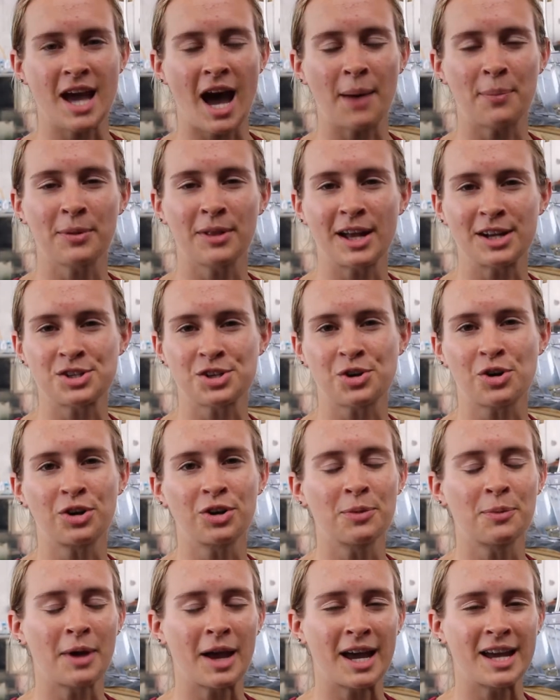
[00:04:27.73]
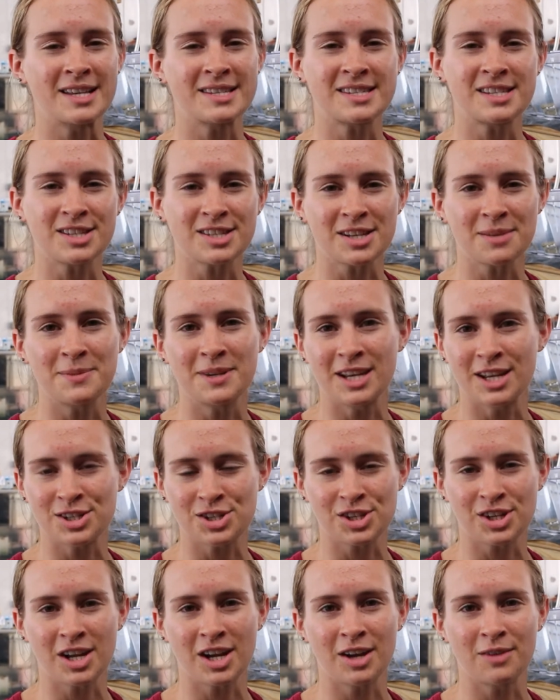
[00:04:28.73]
Apalachicola Bay System
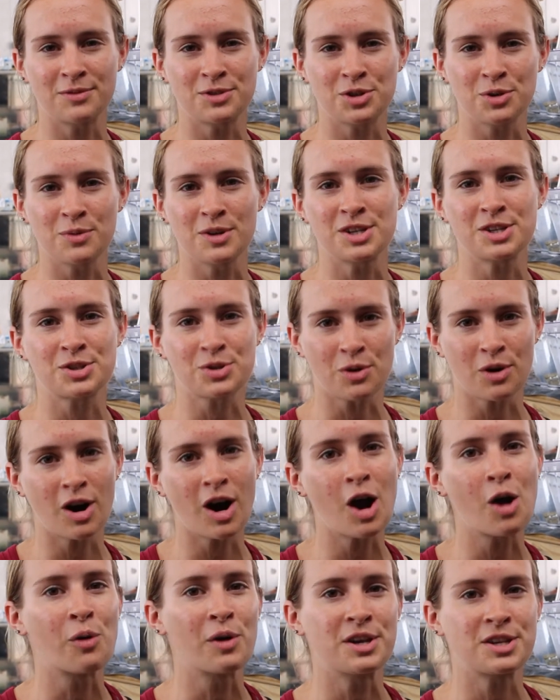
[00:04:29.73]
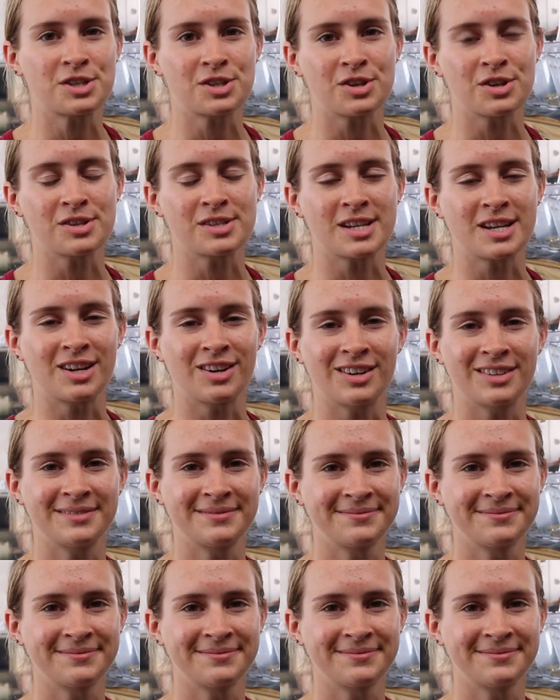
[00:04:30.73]
Initiative to restore our oysters here.